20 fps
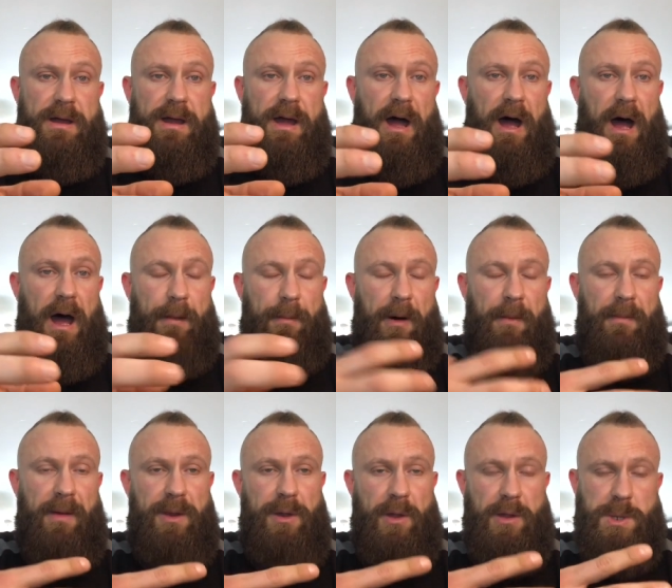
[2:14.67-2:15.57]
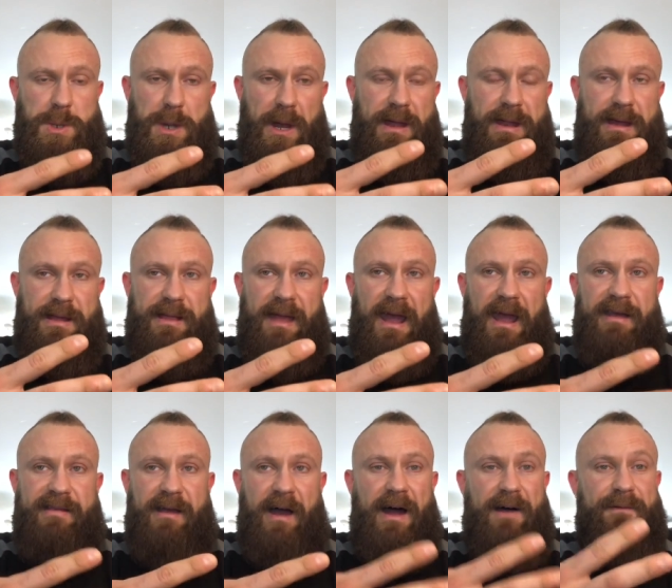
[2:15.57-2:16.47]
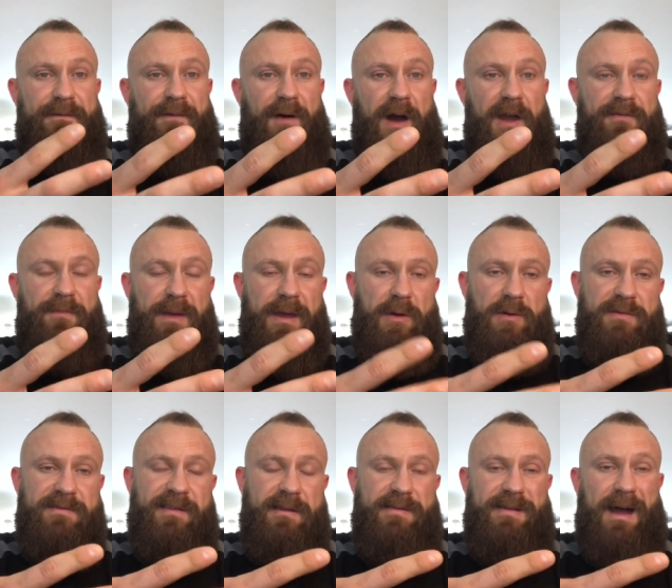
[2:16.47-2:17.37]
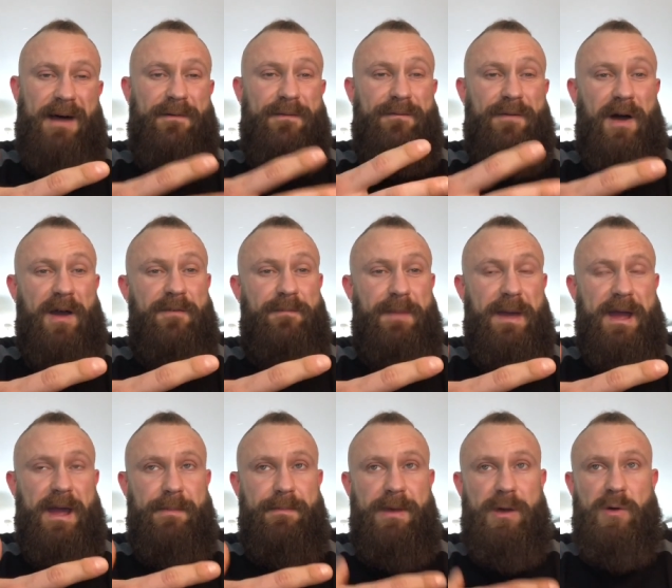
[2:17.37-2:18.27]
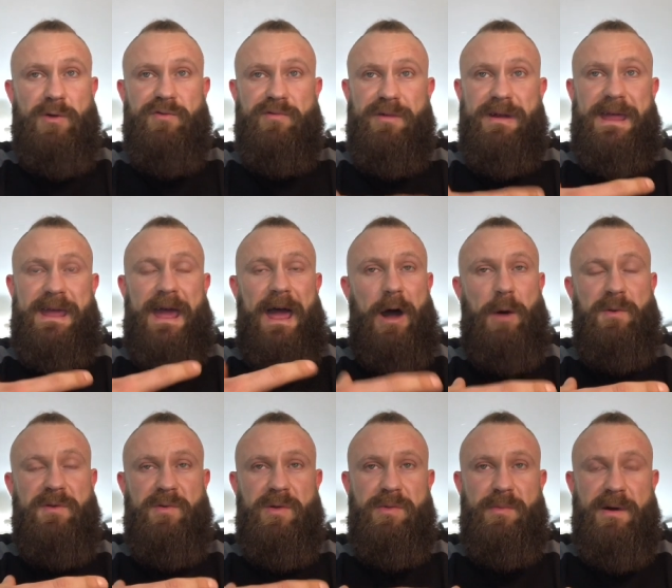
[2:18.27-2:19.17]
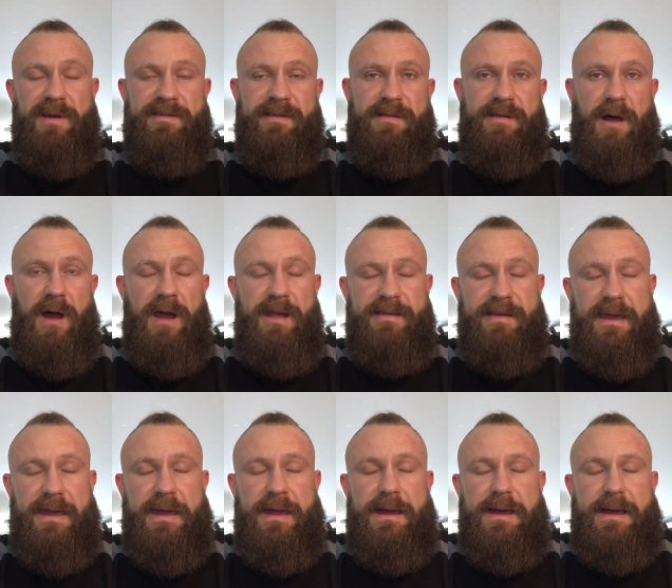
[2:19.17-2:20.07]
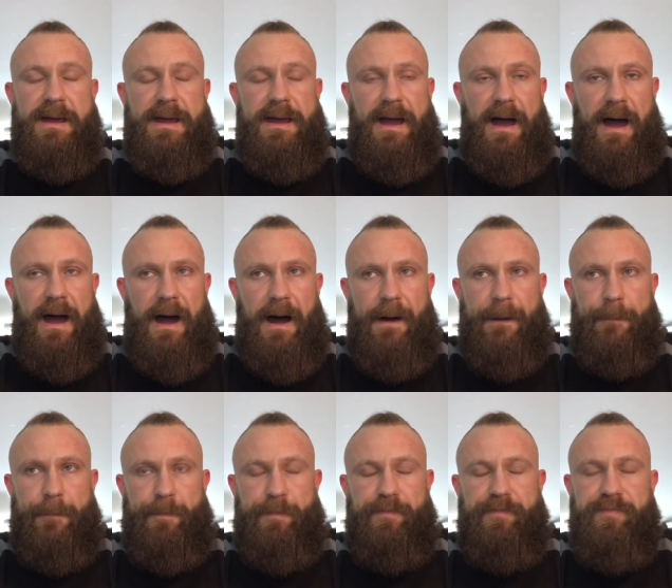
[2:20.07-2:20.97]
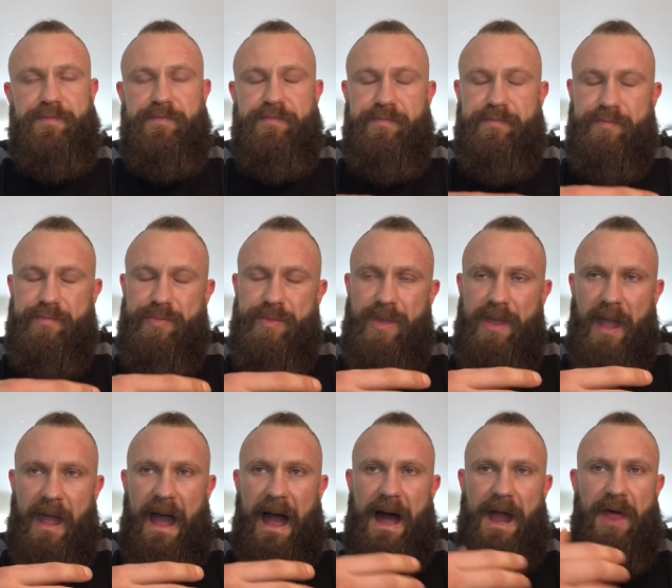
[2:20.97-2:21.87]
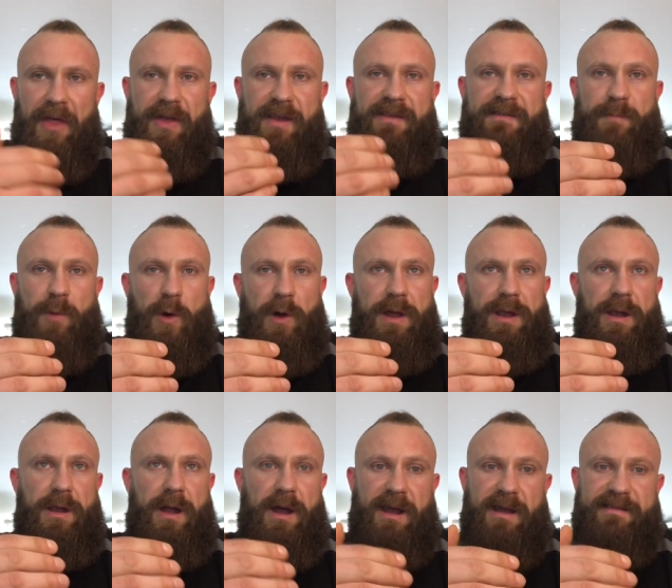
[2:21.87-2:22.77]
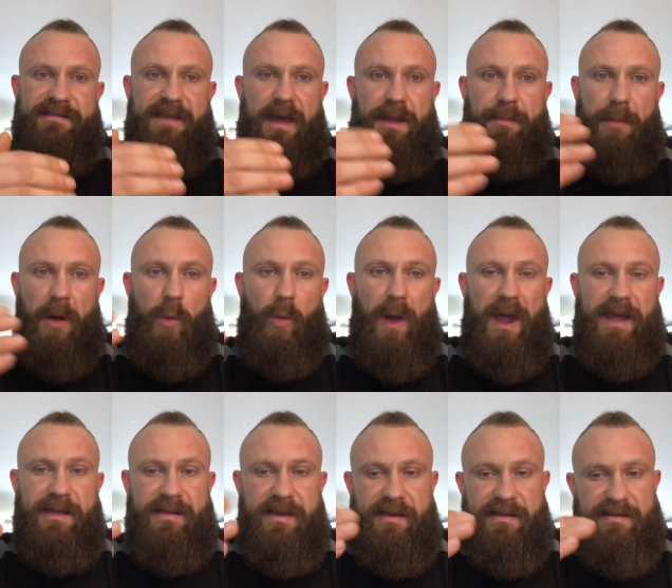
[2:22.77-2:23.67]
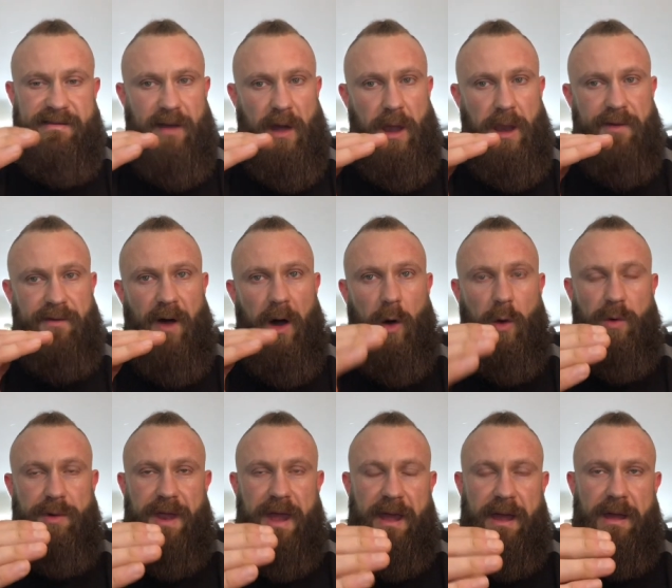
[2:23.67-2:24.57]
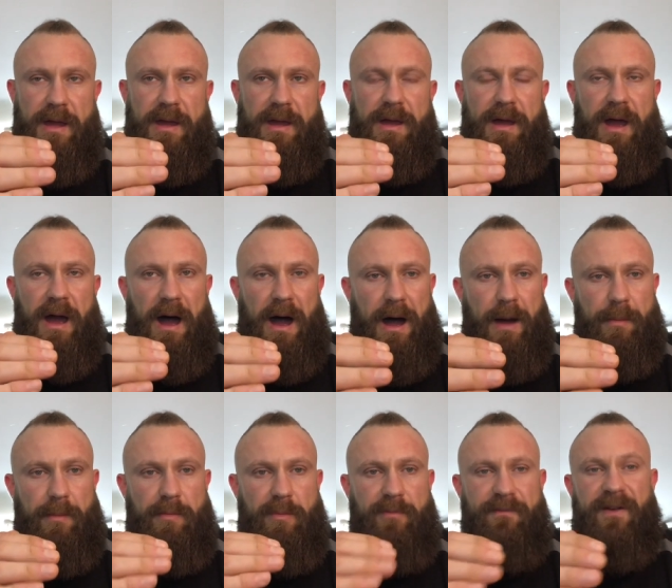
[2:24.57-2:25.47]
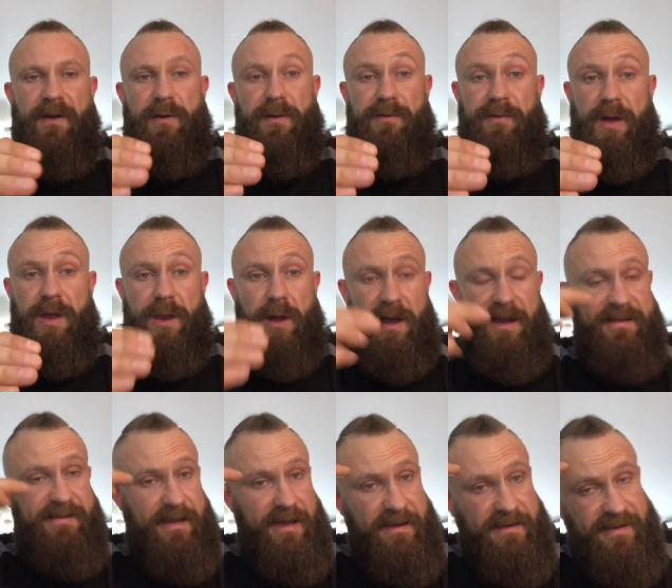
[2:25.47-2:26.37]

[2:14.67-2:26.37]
Um, on my non-training days, I have five meals, so to have five bigger meals really helps with my satiety. Um, and at this point, like I said, my weight is kind of holding um, very, very nicely.